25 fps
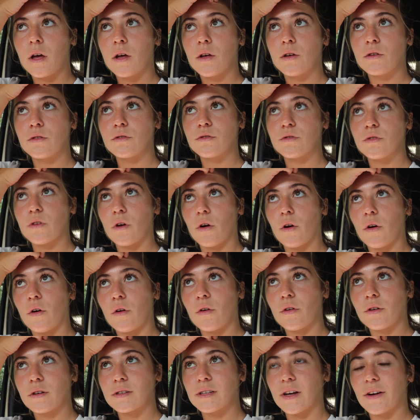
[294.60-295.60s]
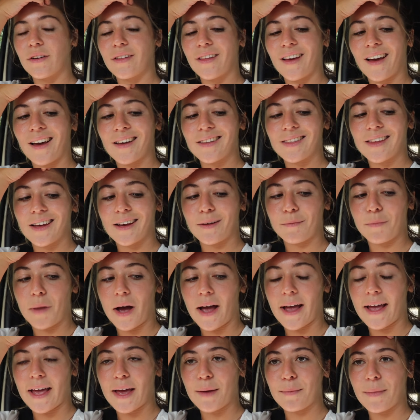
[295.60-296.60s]
So, because I only had like
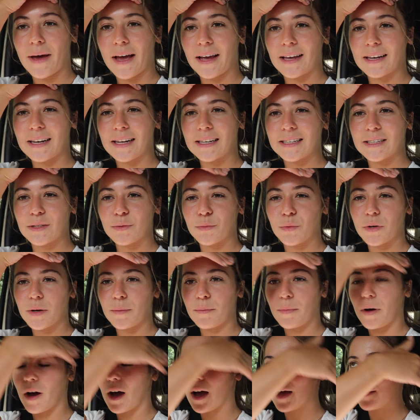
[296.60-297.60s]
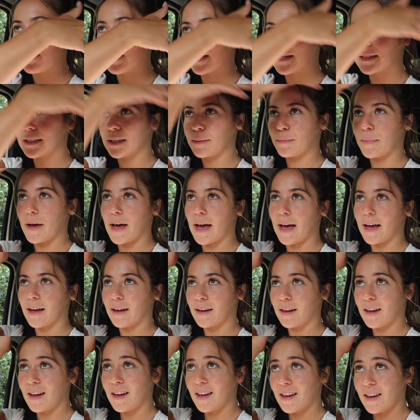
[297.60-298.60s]
my handbag and I didn't want to buy a plastic
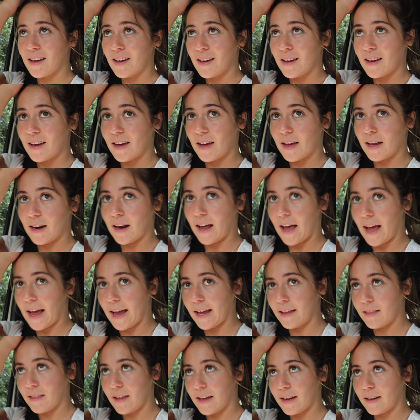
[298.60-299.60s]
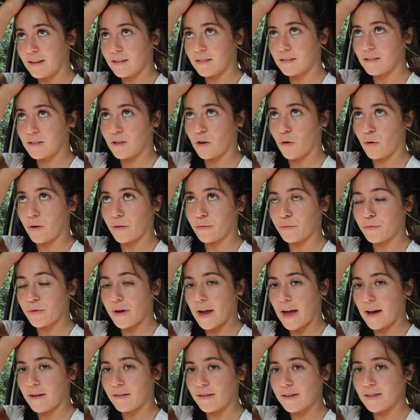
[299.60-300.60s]
bag. and I hate like going through
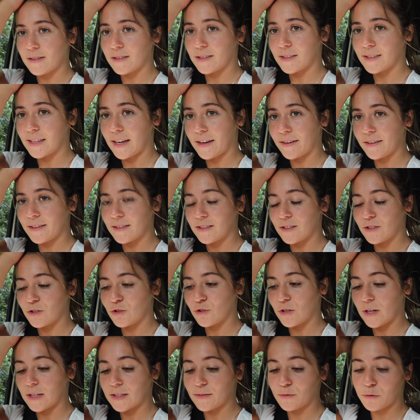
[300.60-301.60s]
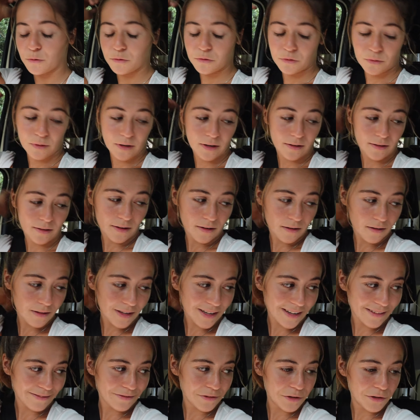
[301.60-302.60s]
Aldi's because Aldi's is stressful. So I got
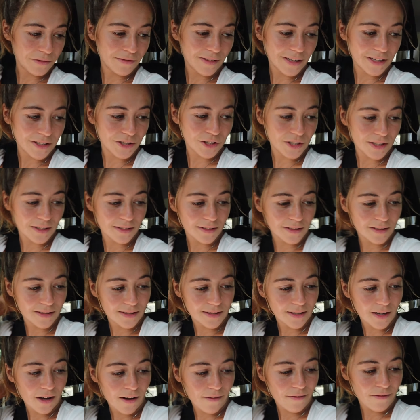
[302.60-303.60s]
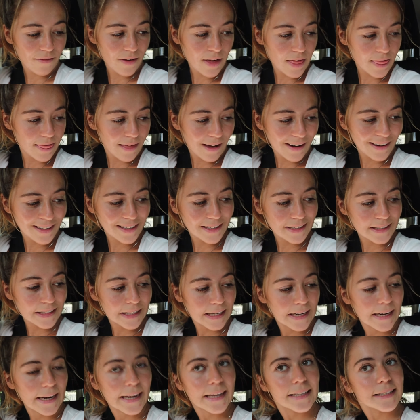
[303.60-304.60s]
like a few veggies and stuff that is
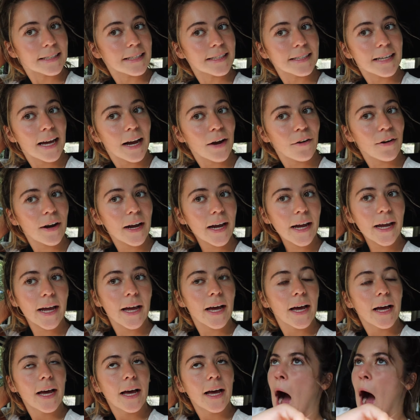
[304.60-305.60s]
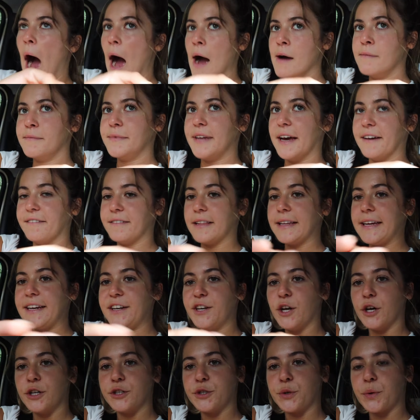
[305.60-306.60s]
necessary. I'm definitely
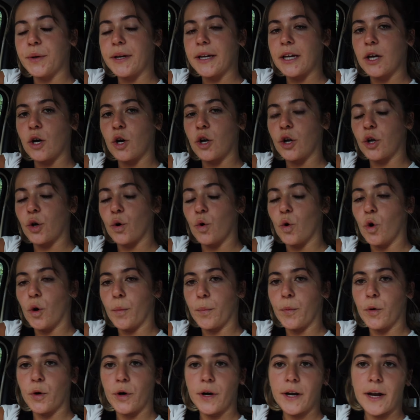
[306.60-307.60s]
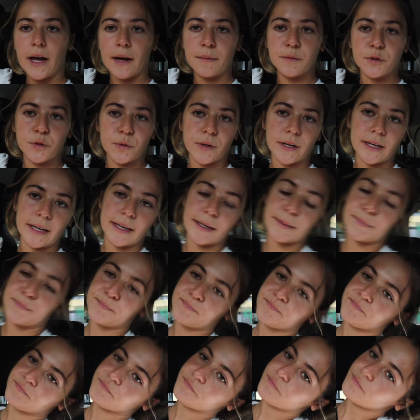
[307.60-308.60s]
not doing it on a corkboard. I'm doing it
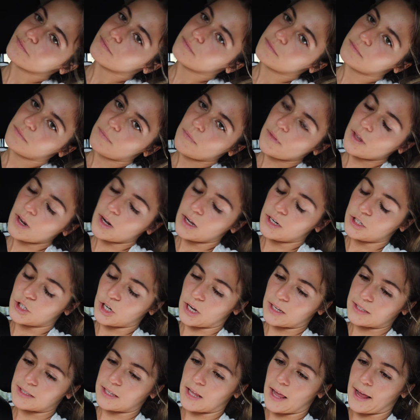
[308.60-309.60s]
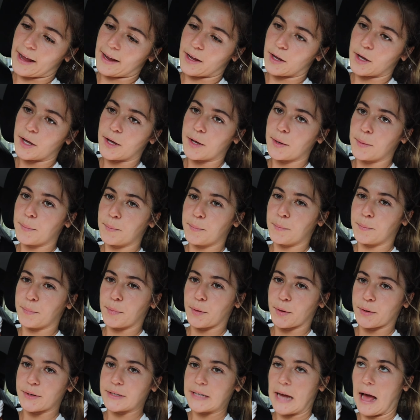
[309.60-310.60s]
just like
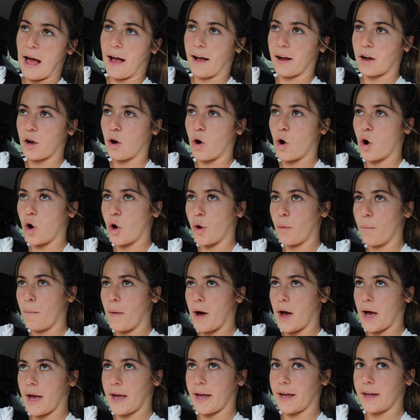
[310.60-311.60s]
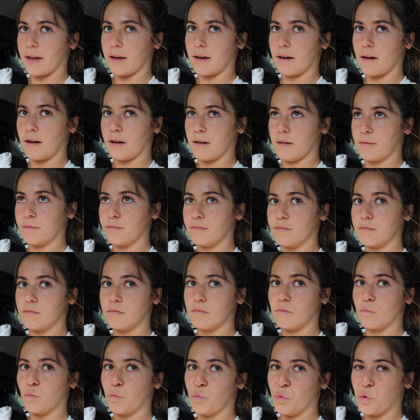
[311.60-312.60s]
blue tack on my
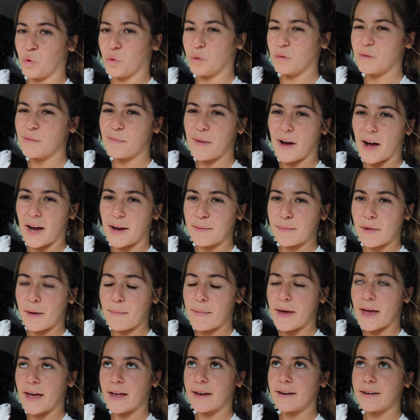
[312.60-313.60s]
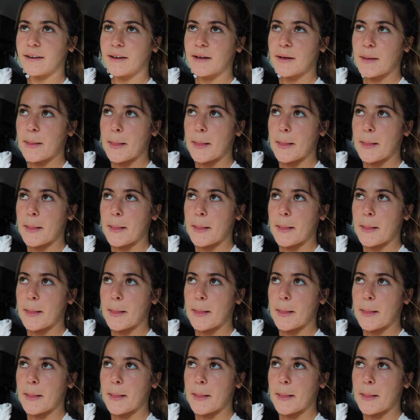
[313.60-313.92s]
wall behind my bed,